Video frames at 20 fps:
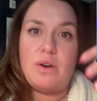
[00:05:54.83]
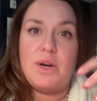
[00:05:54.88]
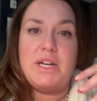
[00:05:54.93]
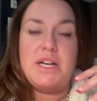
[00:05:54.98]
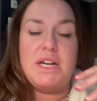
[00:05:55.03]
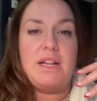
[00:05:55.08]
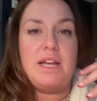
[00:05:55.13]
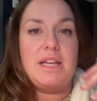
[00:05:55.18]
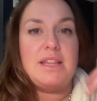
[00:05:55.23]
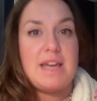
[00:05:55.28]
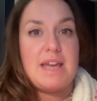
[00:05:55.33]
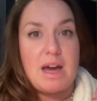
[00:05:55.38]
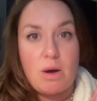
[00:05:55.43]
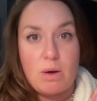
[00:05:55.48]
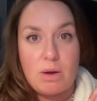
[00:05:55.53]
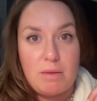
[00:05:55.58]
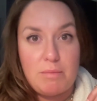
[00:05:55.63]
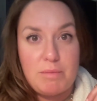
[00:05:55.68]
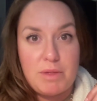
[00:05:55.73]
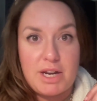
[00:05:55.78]
or he didn't like the
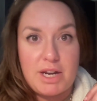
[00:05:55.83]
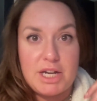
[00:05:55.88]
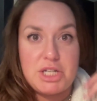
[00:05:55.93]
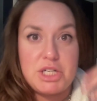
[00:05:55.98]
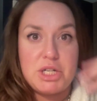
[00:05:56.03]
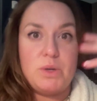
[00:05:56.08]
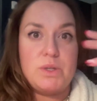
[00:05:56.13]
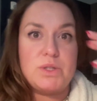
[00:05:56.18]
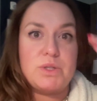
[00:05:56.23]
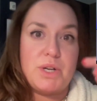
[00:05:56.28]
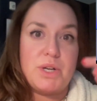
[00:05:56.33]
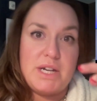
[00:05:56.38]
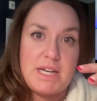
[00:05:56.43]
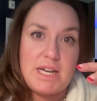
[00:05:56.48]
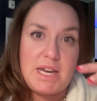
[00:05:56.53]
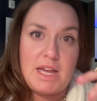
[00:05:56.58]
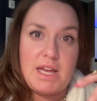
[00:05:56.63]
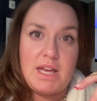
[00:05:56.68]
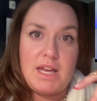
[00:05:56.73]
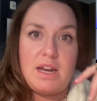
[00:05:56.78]
outcome that I chose, or he
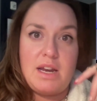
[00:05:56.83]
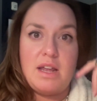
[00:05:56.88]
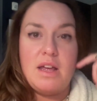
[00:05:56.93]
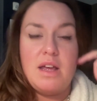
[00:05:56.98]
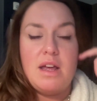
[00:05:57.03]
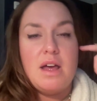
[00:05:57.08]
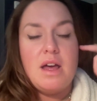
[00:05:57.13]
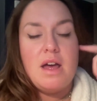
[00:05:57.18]
did.